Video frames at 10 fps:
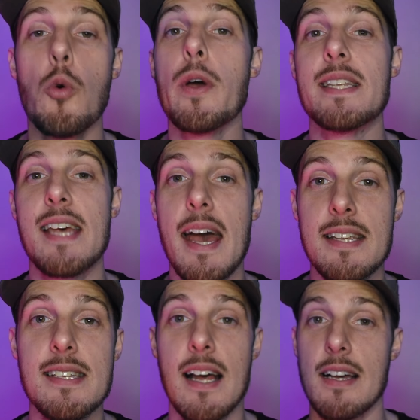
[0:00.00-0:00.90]
We
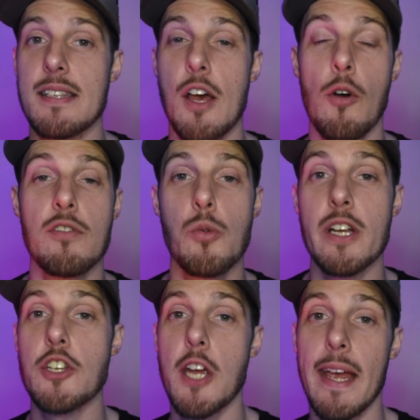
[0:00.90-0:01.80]
test ourselves,
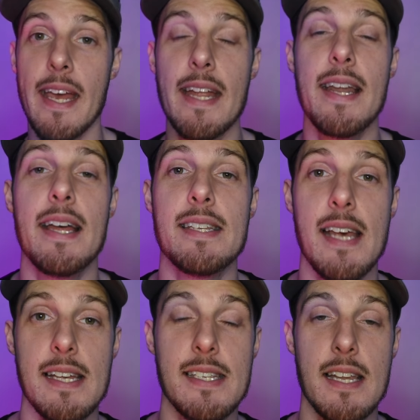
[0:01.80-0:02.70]
we're checking and
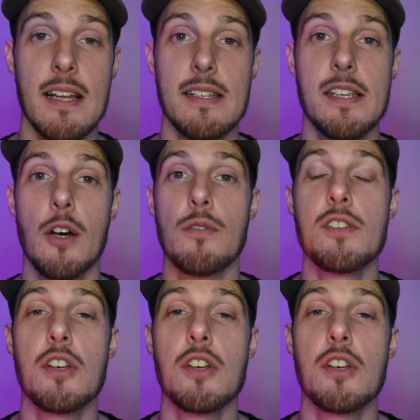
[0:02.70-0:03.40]
testing ourselves